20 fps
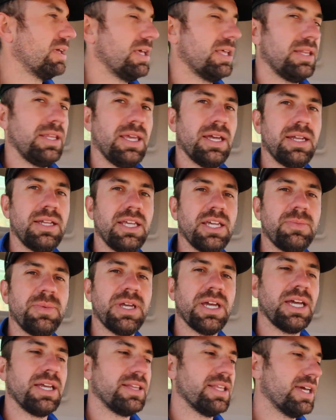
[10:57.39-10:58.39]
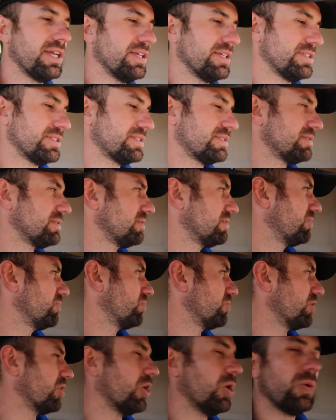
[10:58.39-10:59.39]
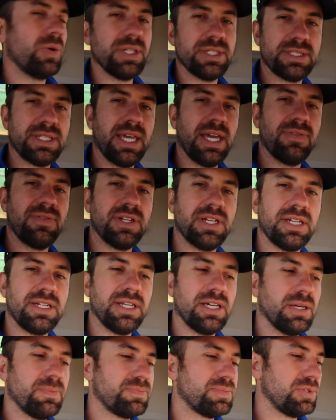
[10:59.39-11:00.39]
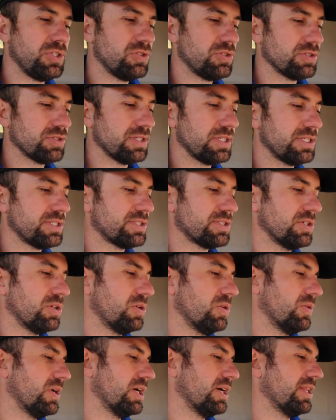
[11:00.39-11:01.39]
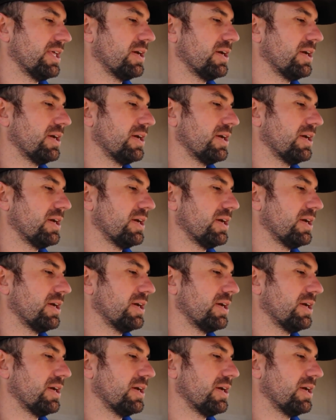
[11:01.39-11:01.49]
and the idea behind that is we're always having to dump usually so uh,